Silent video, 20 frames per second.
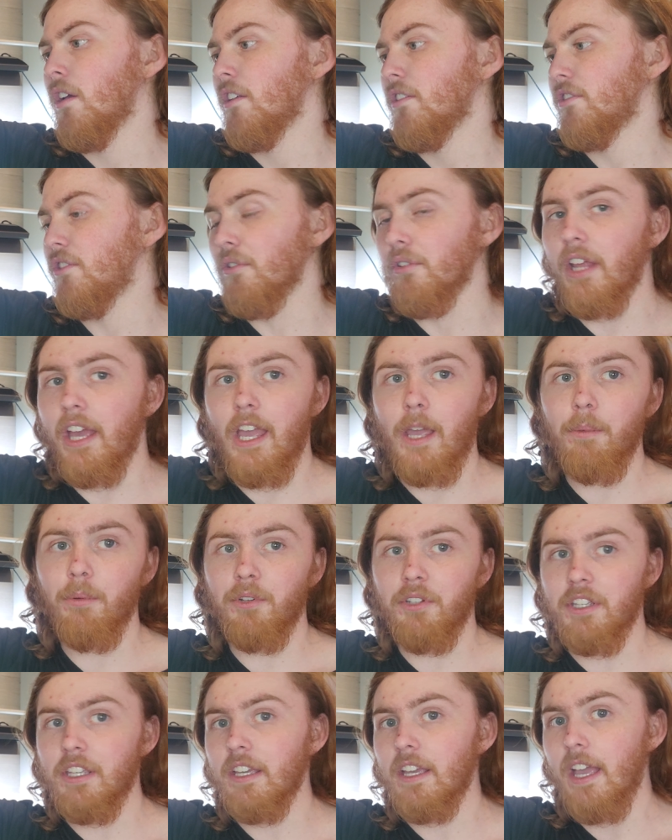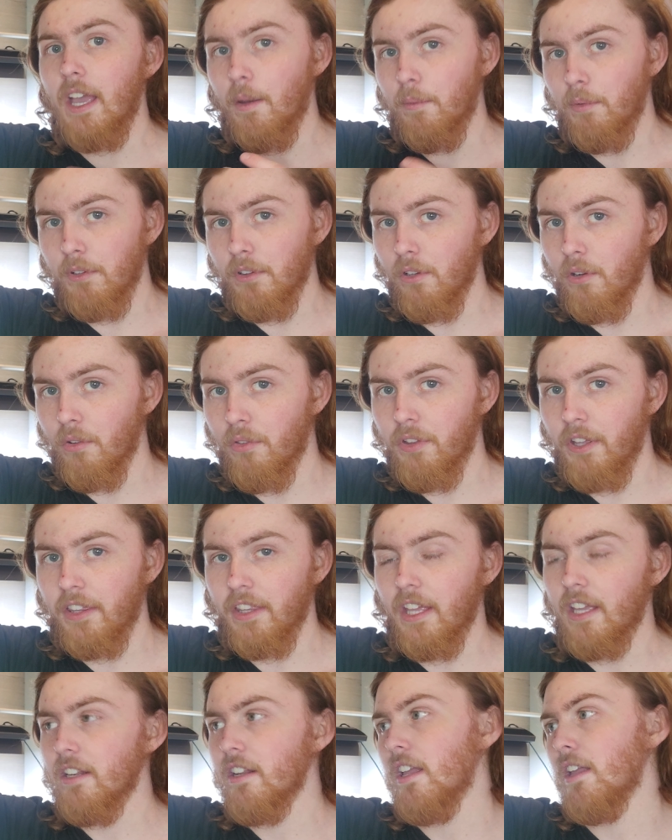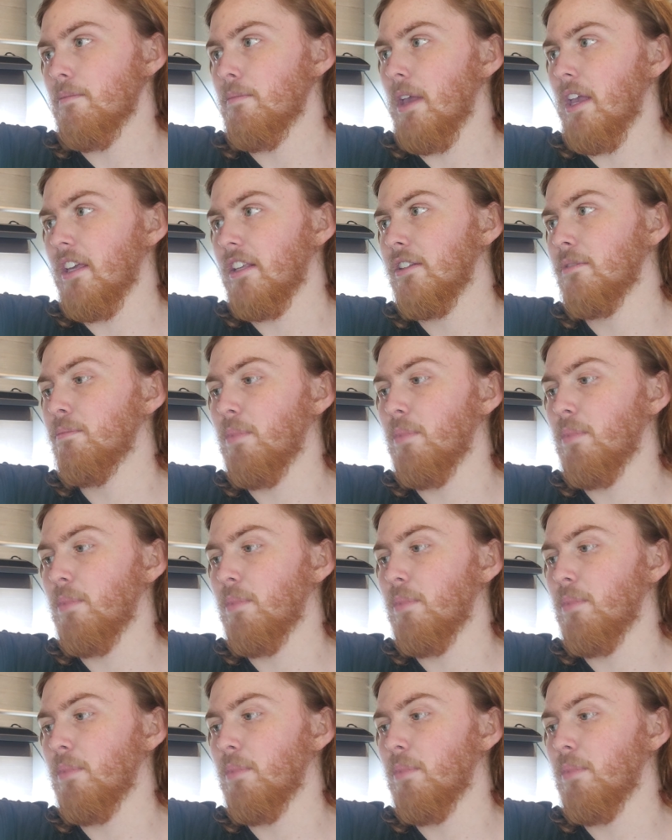Still not able to get every little thing that ADA makes,